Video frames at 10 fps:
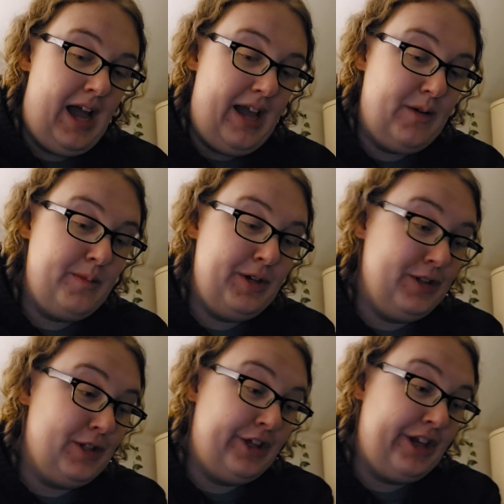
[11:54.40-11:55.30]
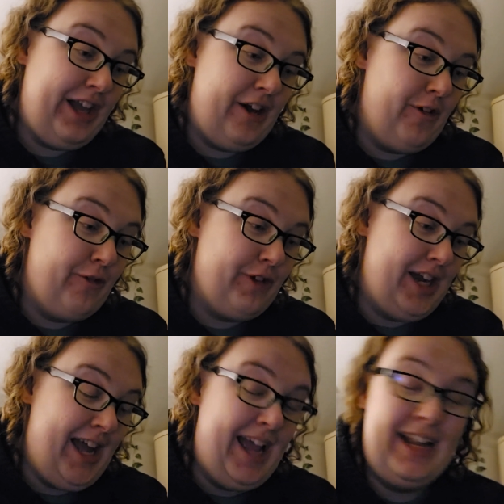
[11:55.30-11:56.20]
I will be on the lookout
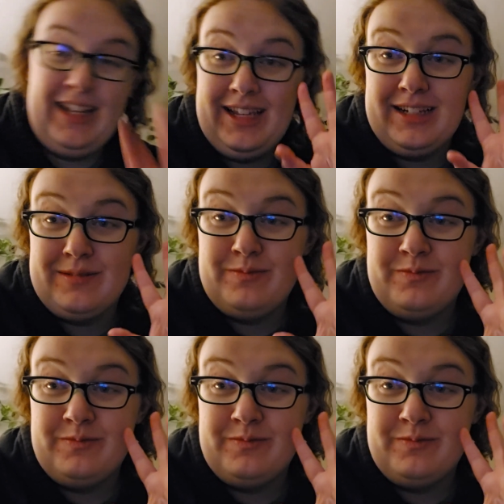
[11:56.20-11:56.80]
for any